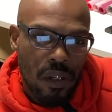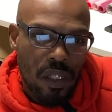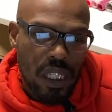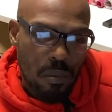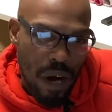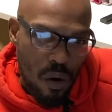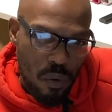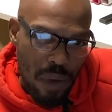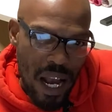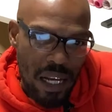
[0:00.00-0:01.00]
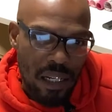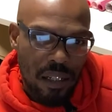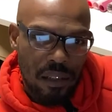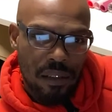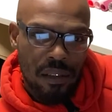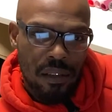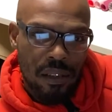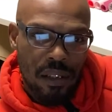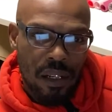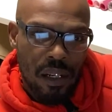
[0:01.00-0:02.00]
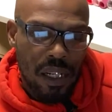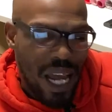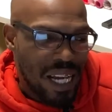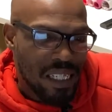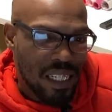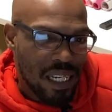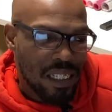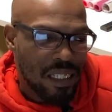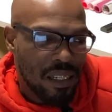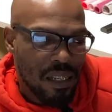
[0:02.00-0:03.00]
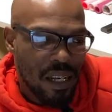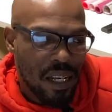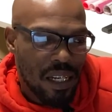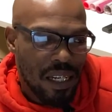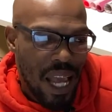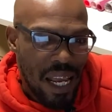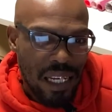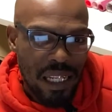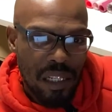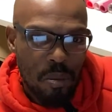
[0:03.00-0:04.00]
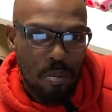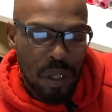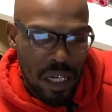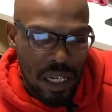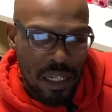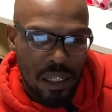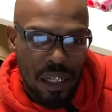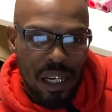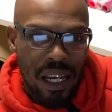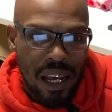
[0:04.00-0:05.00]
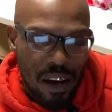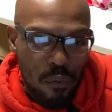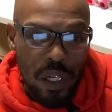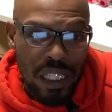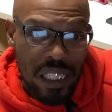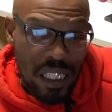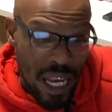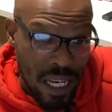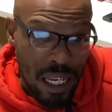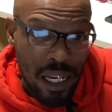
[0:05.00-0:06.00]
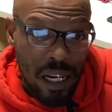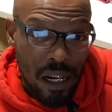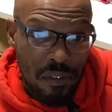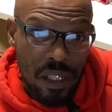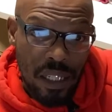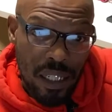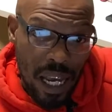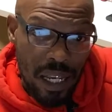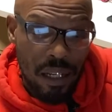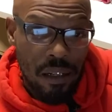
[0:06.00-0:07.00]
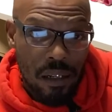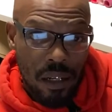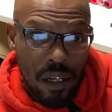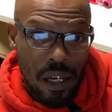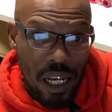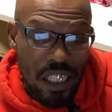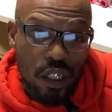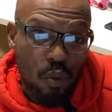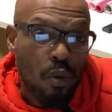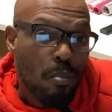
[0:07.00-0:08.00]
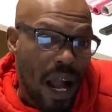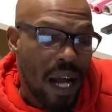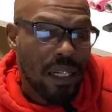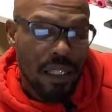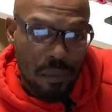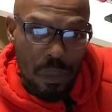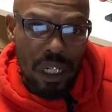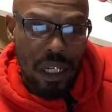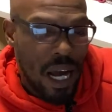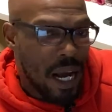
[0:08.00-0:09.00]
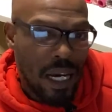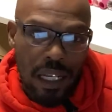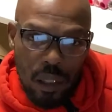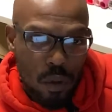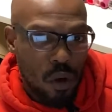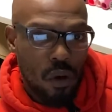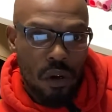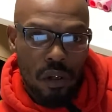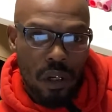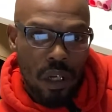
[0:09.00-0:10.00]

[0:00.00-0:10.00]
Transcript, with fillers: She my reminder. Not just daily, but every second of the day. It's a reminder to me that I got to keep going.